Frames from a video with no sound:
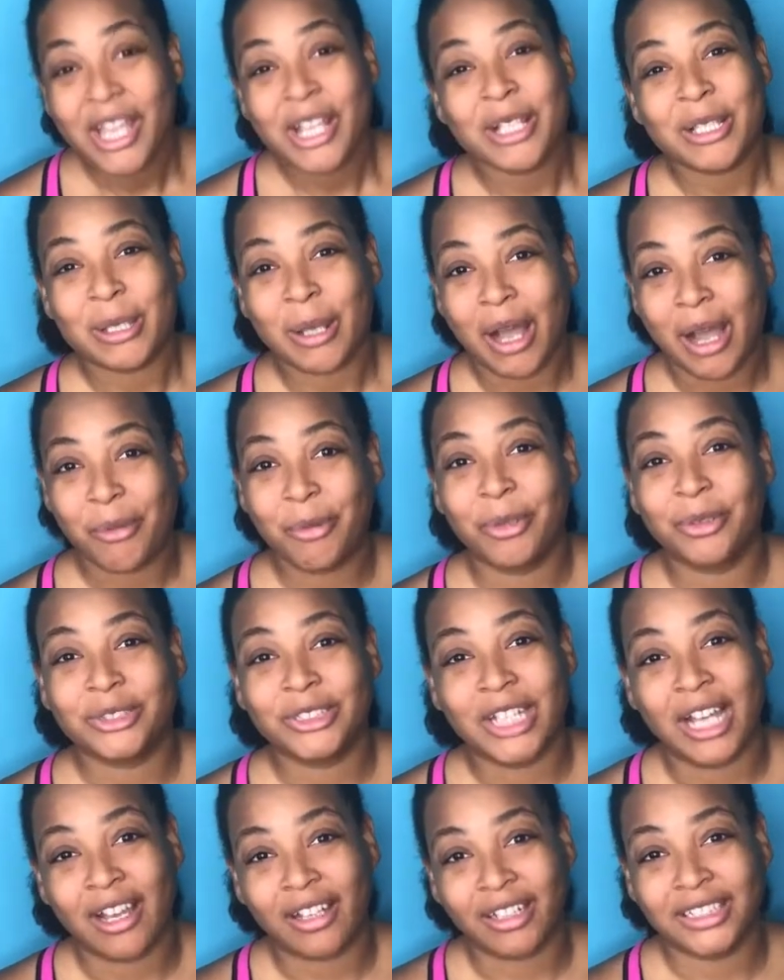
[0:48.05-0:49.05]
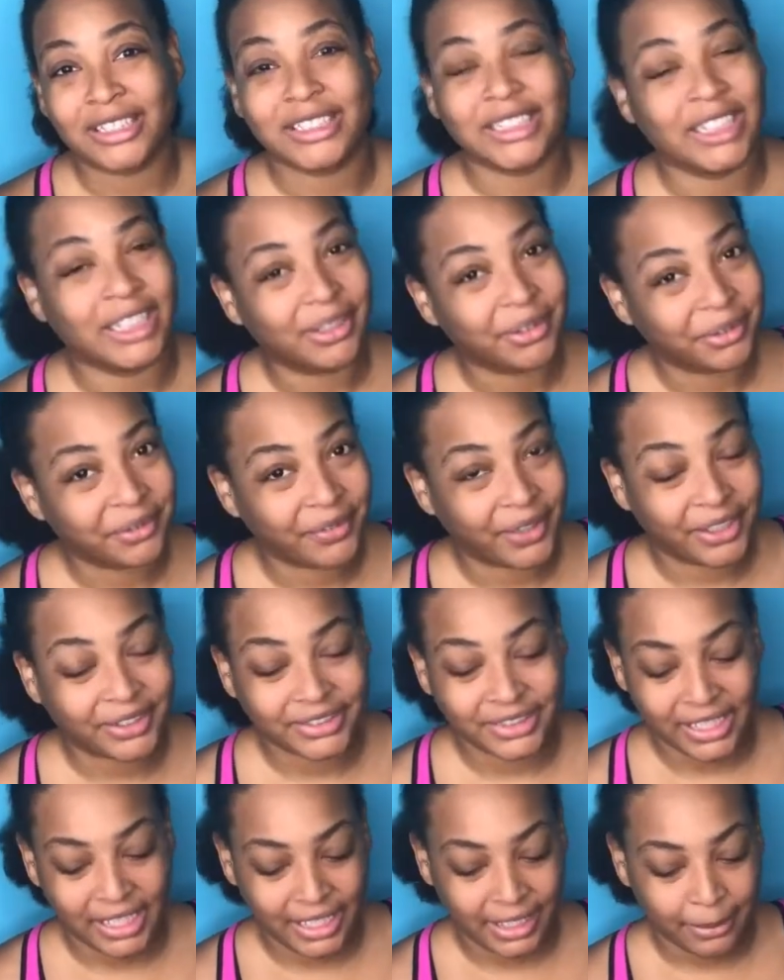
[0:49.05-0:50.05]
So I want y'all to see it
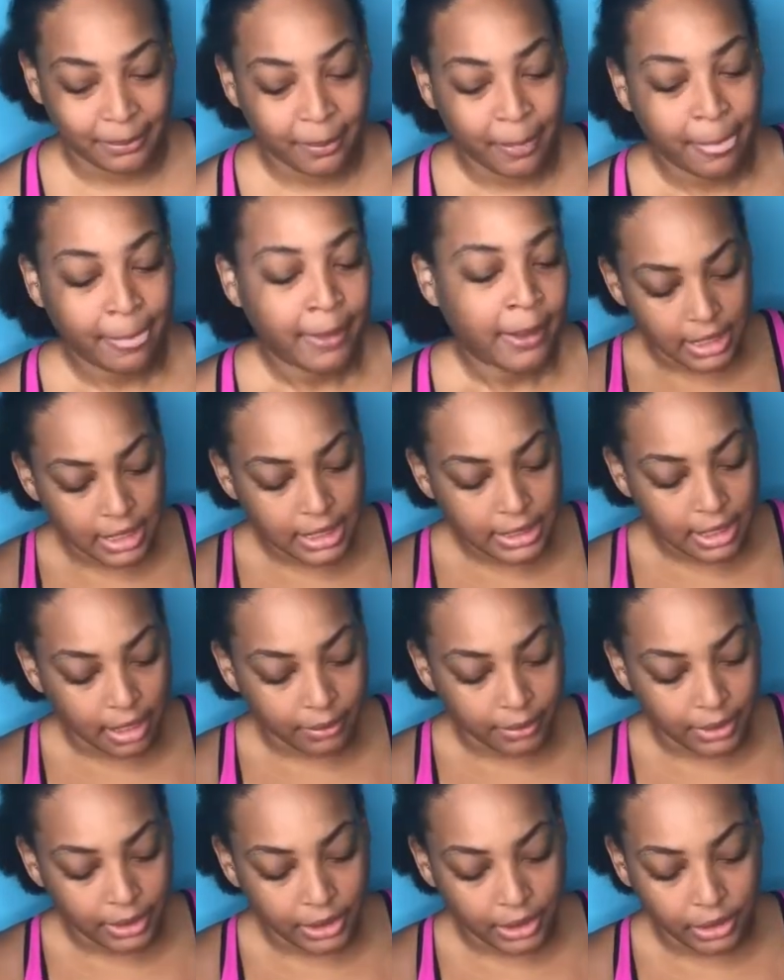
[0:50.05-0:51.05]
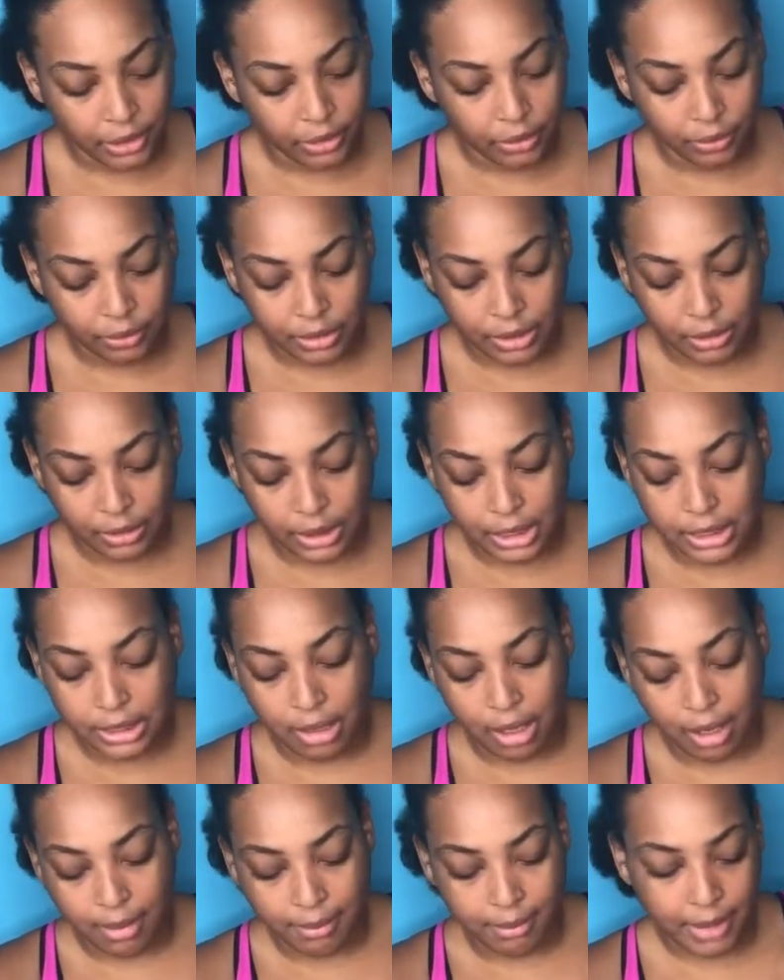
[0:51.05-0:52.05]
firsthand. And these are really cute. So these
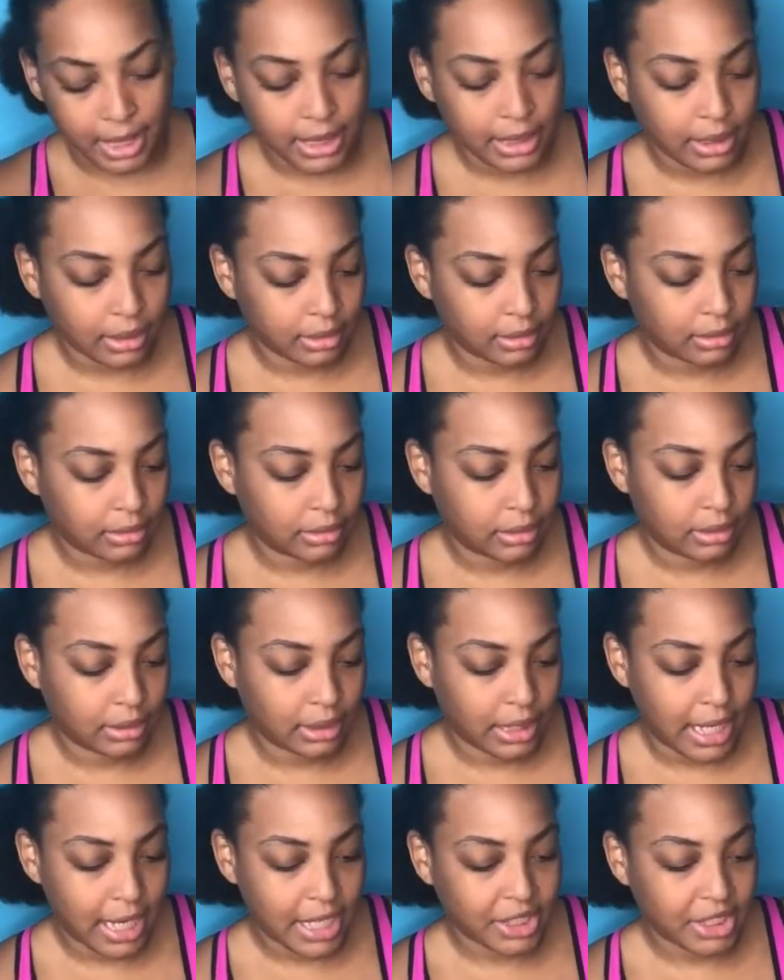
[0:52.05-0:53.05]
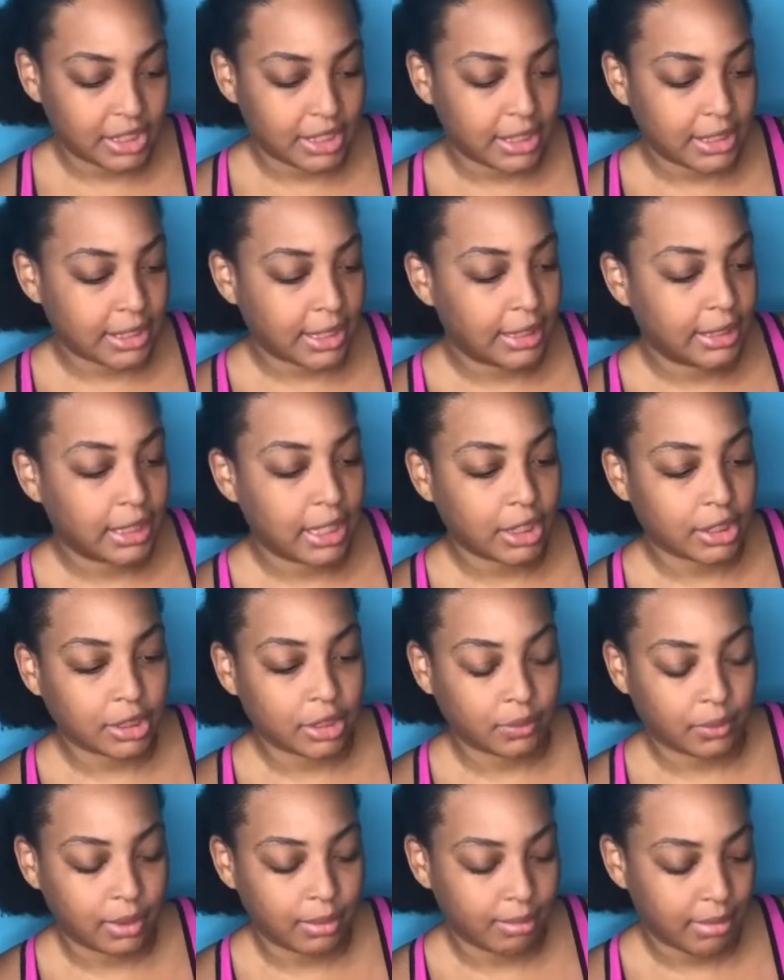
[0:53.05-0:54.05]
are mink lashes. They say
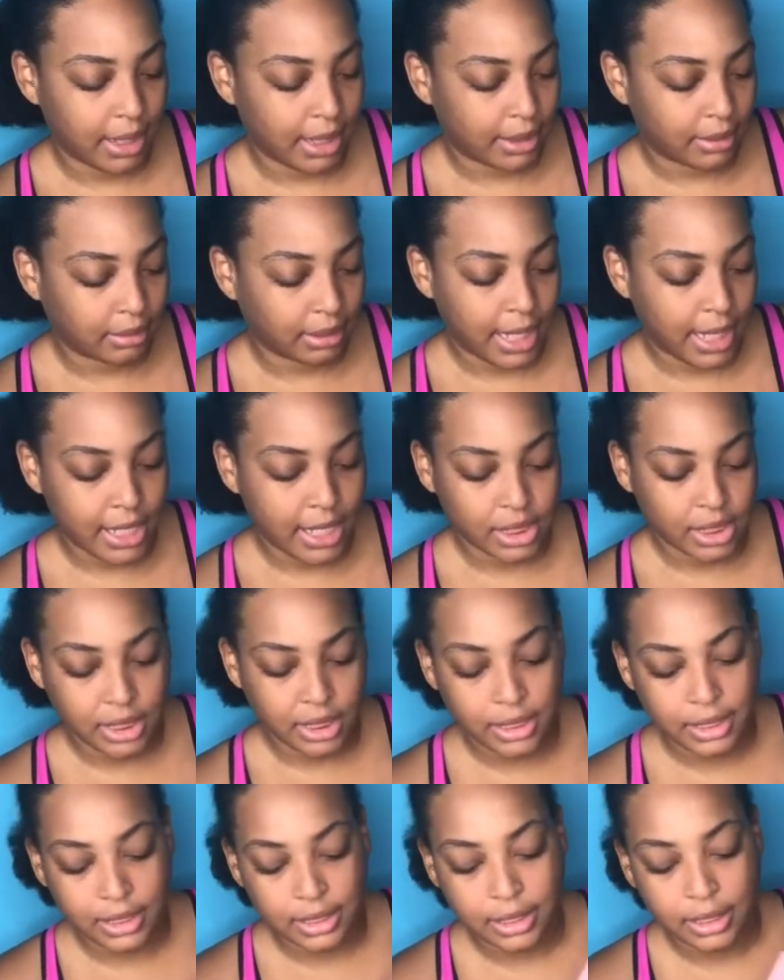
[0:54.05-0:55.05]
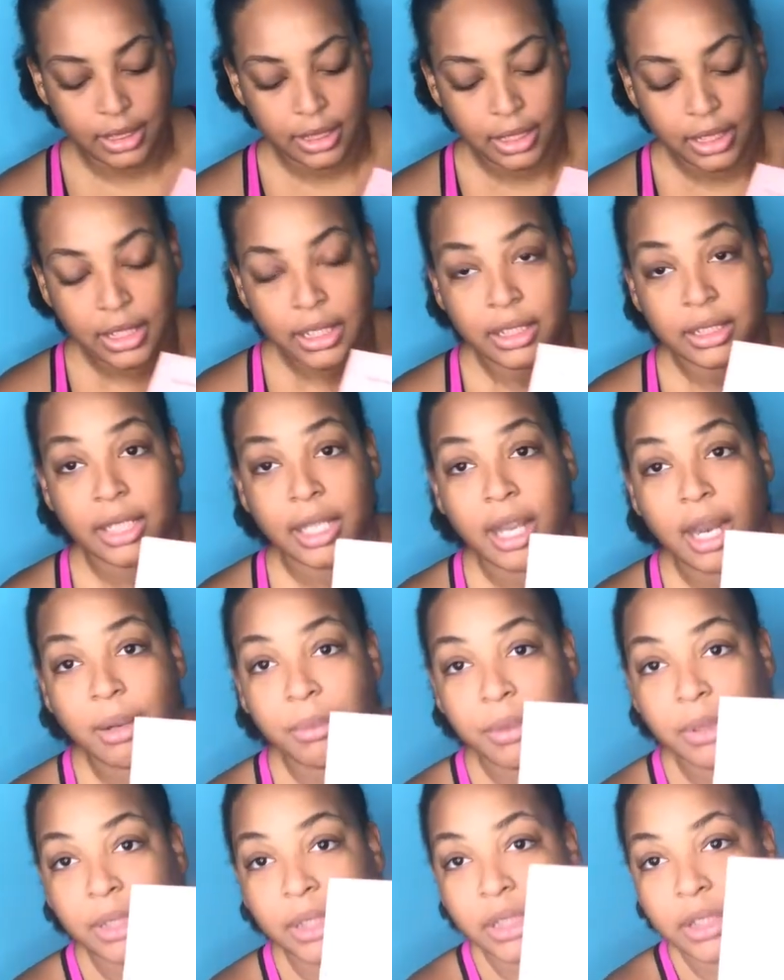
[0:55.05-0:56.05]
luxury mink lashes. They
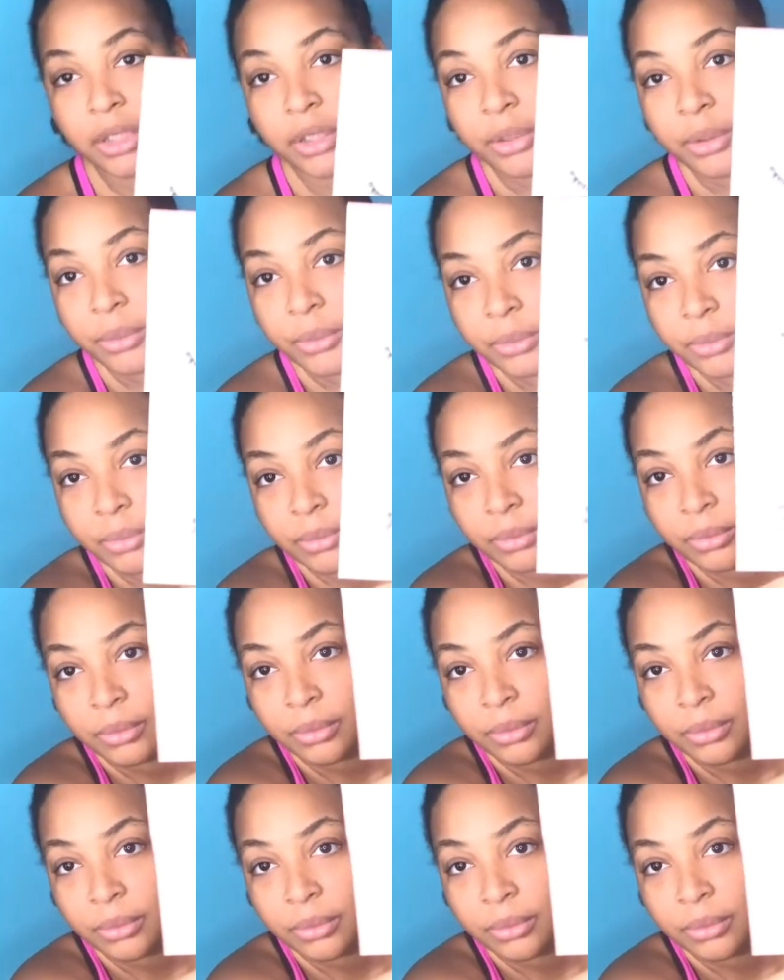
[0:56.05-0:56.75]
are really cute.